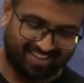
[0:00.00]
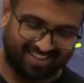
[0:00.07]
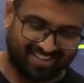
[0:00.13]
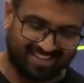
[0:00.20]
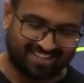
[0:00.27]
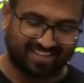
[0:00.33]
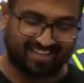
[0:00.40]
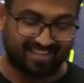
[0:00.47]

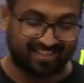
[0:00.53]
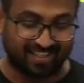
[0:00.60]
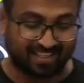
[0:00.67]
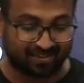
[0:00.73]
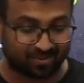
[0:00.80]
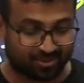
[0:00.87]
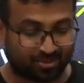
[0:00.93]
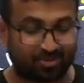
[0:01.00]
There are certain
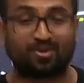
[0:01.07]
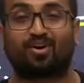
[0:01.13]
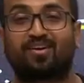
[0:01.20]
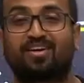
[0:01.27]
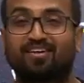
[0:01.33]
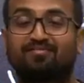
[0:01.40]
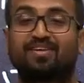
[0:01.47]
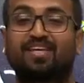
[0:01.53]
things which should not
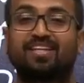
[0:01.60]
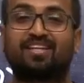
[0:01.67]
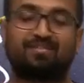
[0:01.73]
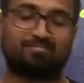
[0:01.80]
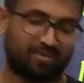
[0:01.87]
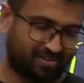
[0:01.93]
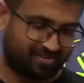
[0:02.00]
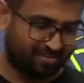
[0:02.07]
have
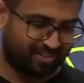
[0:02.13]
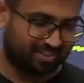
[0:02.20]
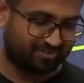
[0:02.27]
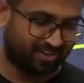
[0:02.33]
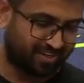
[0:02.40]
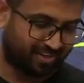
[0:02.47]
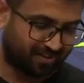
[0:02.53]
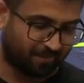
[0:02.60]
been, but that's
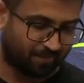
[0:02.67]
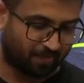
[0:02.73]
fine.